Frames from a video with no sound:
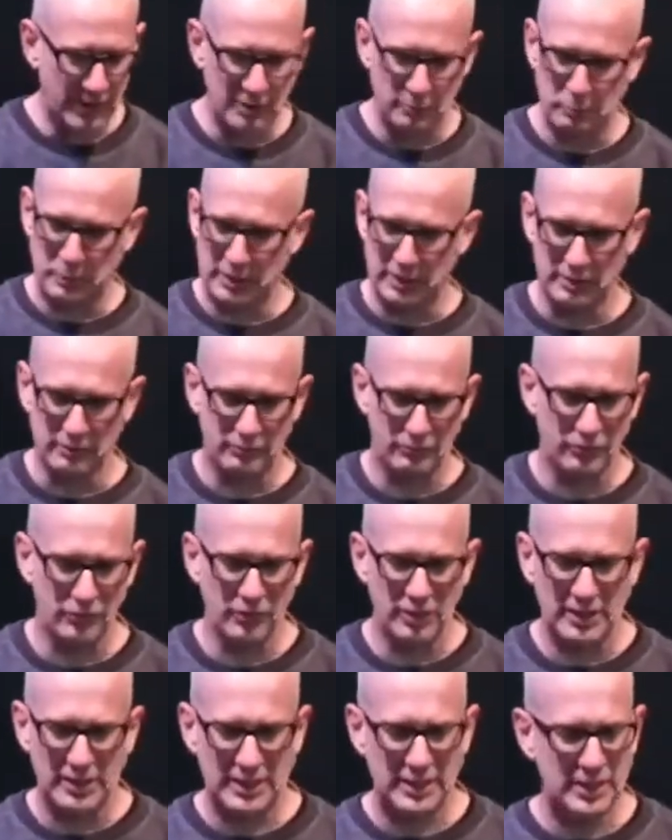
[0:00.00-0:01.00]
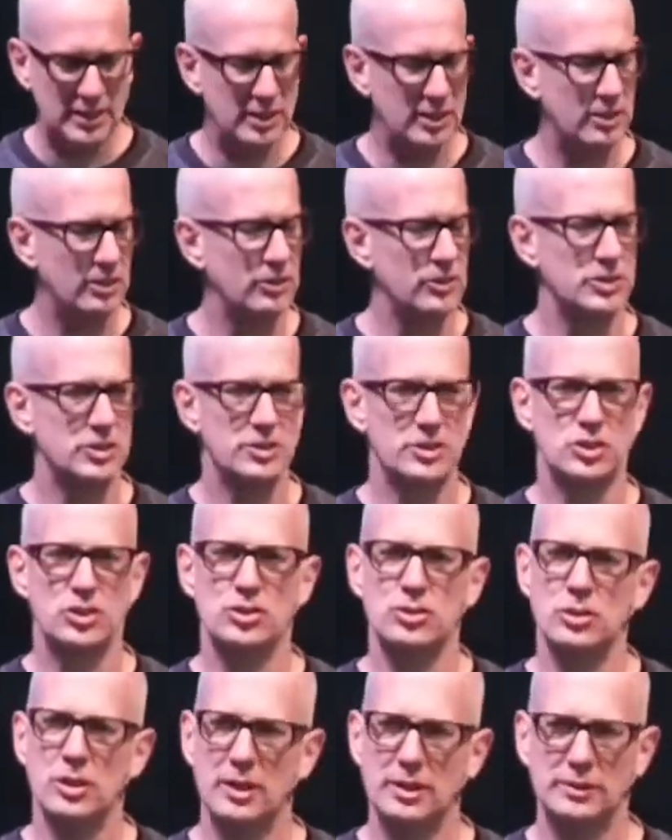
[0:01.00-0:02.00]
had been for years
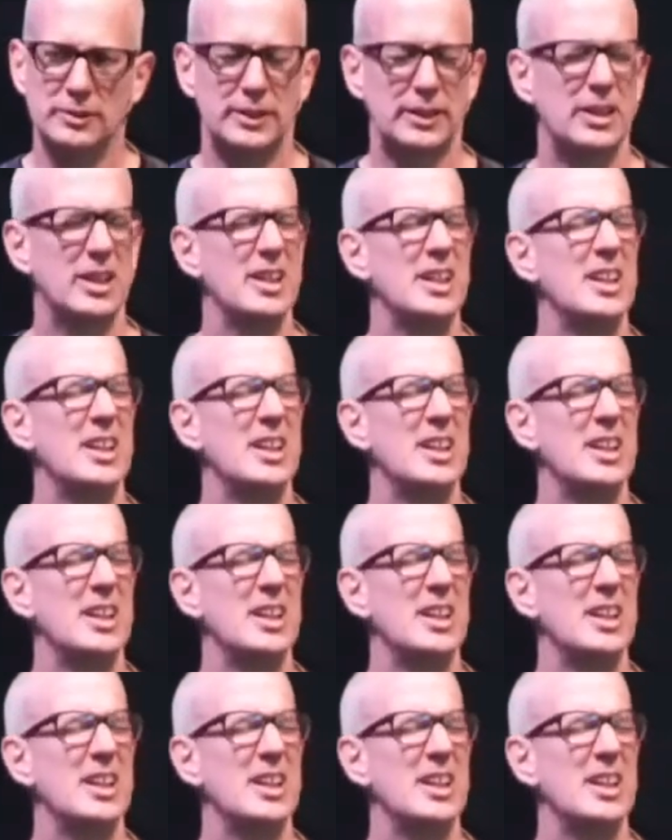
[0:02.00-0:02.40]
struggling.